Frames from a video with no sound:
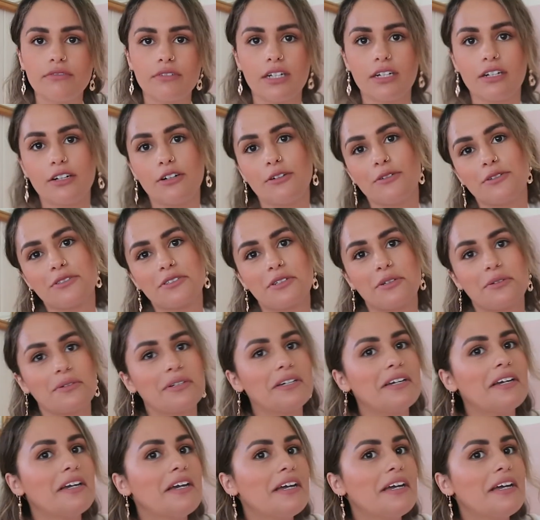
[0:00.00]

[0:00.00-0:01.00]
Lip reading: I don't know what it's called.